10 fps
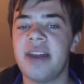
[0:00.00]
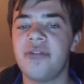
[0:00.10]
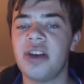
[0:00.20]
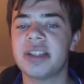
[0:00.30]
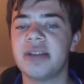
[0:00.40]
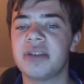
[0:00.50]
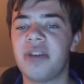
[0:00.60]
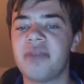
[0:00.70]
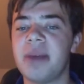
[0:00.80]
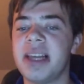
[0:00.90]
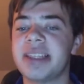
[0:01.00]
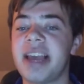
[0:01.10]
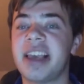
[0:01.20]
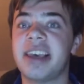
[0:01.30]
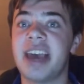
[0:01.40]
In the first seventy-five
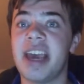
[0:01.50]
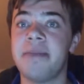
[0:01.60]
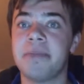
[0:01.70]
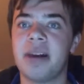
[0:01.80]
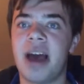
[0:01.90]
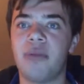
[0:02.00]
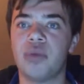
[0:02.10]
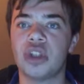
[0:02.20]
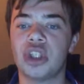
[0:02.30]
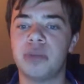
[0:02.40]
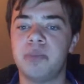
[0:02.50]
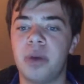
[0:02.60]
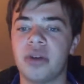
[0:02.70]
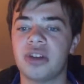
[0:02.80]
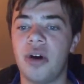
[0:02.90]
minutes, their game plan was
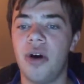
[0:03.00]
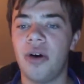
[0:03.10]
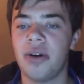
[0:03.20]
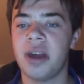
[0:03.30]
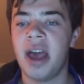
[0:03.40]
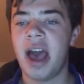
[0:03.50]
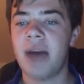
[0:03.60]
spot on,